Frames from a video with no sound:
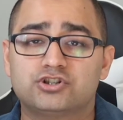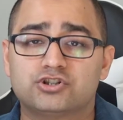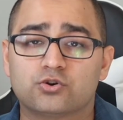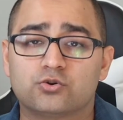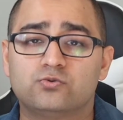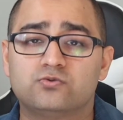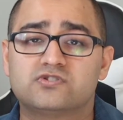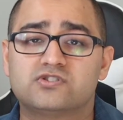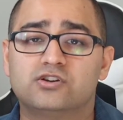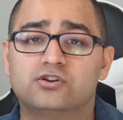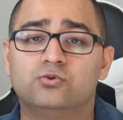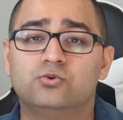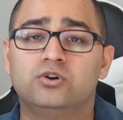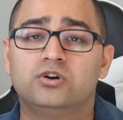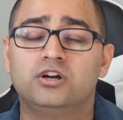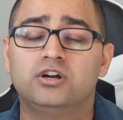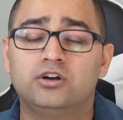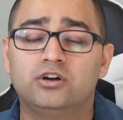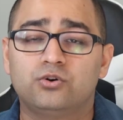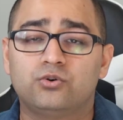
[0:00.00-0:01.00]
shows you
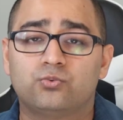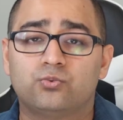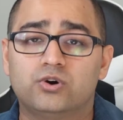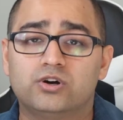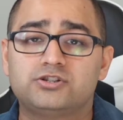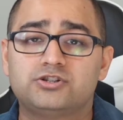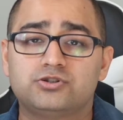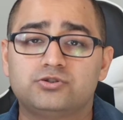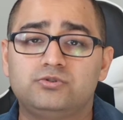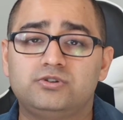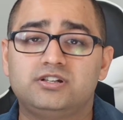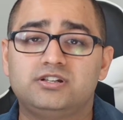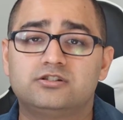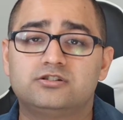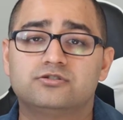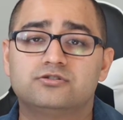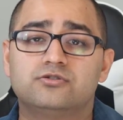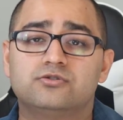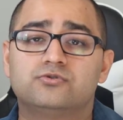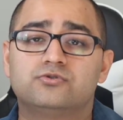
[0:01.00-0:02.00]
what you need
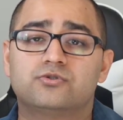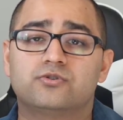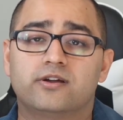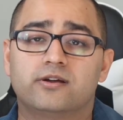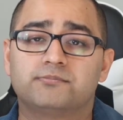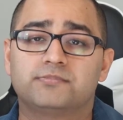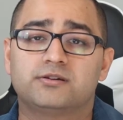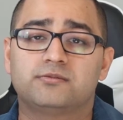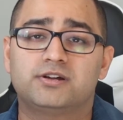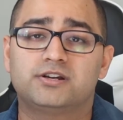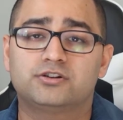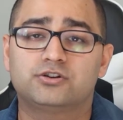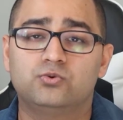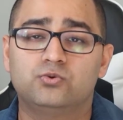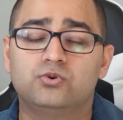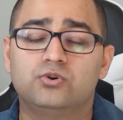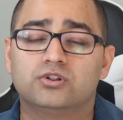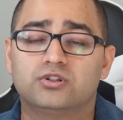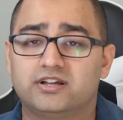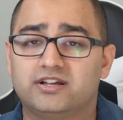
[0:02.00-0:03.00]
to do to implement
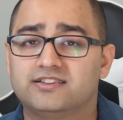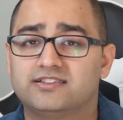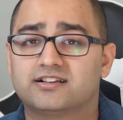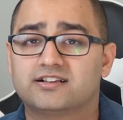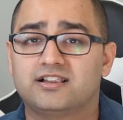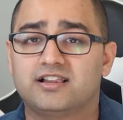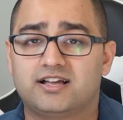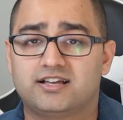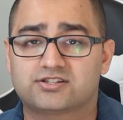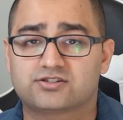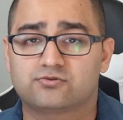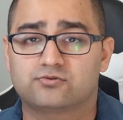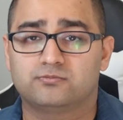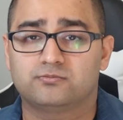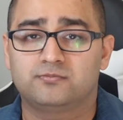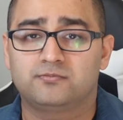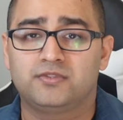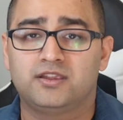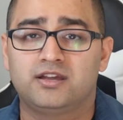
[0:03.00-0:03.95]
Google in the classroom.